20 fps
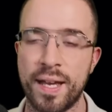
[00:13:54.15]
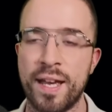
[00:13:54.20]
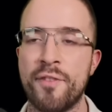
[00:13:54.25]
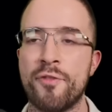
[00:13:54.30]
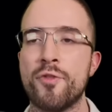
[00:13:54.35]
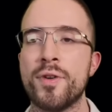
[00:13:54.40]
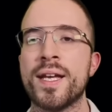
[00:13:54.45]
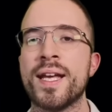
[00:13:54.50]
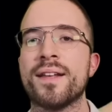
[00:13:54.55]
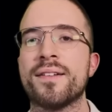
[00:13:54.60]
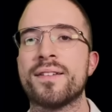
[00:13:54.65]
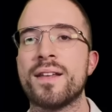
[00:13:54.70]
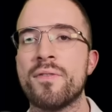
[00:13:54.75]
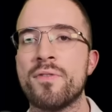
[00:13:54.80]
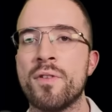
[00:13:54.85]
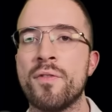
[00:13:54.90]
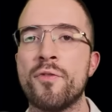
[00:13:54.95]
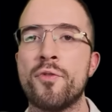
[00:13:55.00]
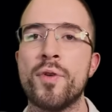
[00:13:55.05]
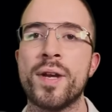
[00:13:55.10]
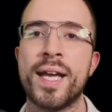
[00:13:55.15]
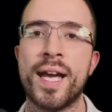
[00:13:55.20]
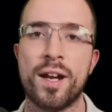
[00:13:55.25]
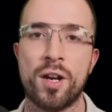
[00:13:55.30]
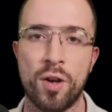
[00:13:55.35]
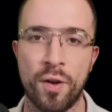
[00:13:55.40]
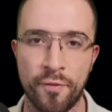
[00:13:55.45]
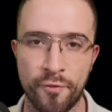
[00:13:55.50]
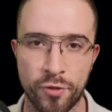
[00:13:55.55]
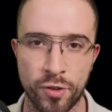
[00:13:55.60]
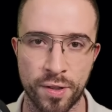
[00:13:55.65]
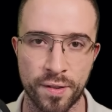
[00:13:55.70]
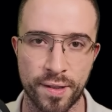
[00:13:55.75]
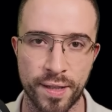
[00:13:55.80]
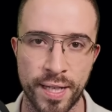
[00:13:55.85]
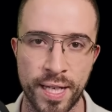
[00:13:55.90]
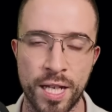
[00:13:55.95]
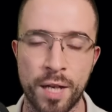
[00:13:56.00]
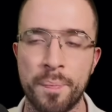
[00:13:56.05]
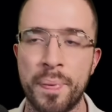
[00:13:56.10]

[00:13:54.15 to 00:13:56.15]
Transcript: If we get 7th, we get Conference League.